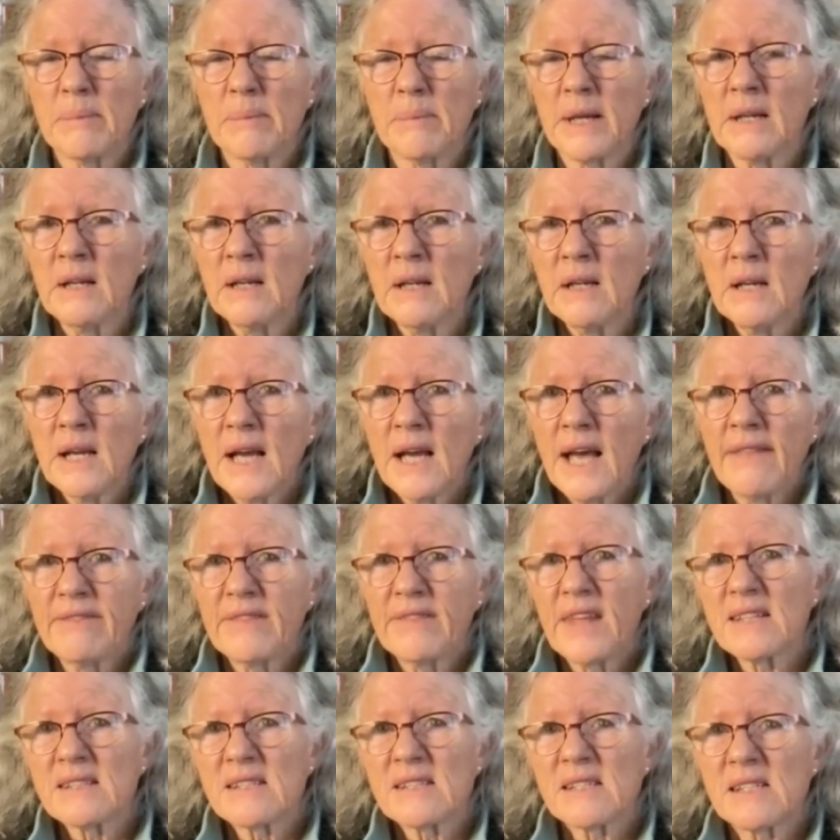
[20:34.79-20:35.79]
But at
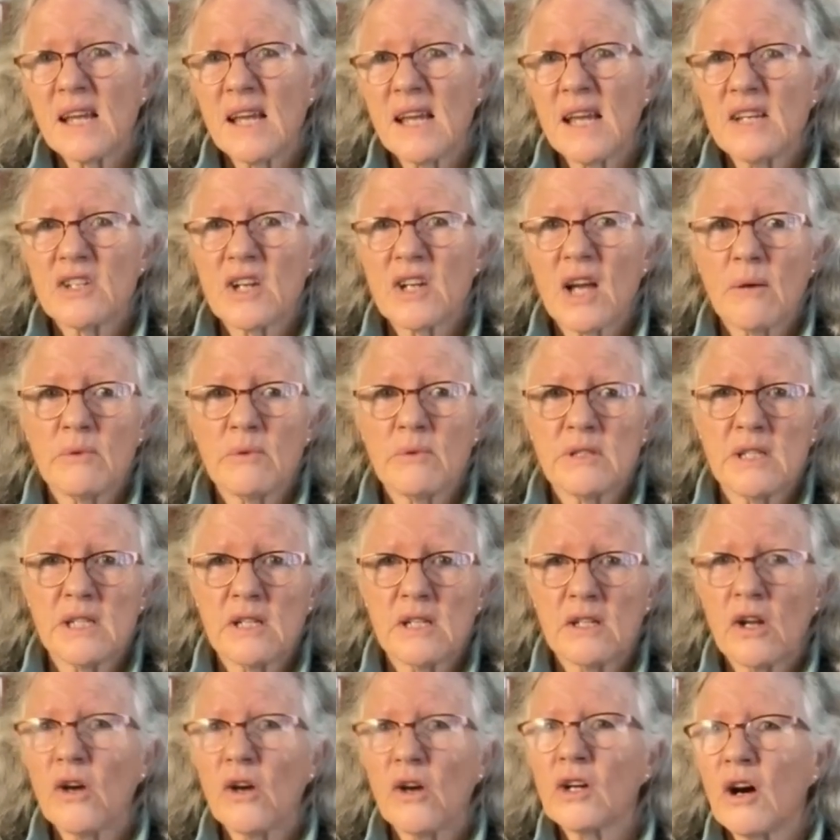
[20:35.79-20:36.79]
that stage, I was
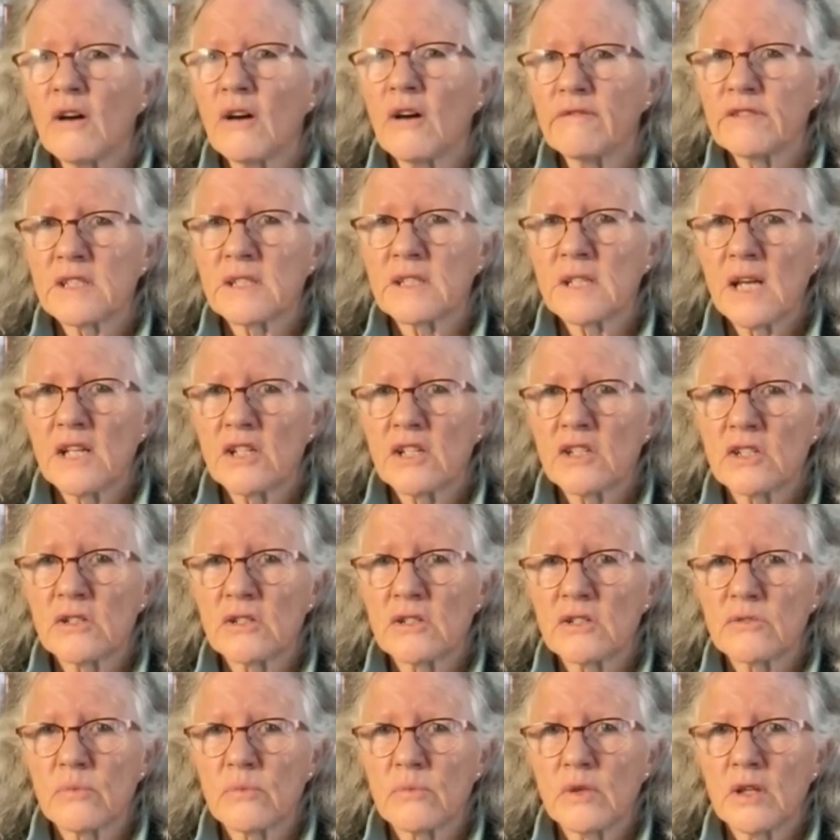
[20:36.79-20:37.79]
in no
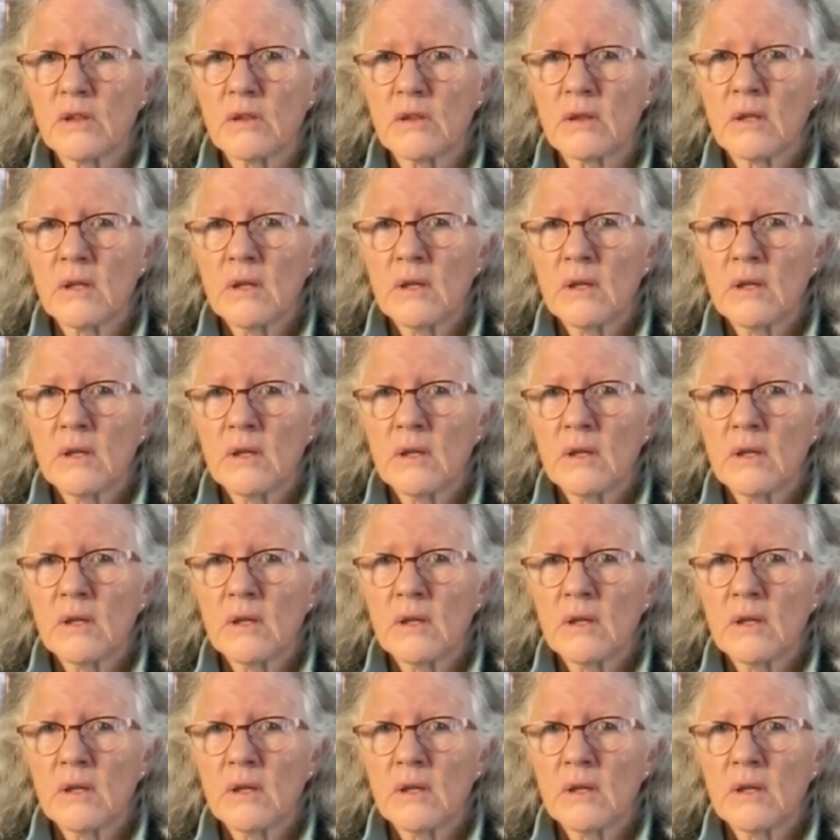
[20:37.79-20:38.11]
conversations with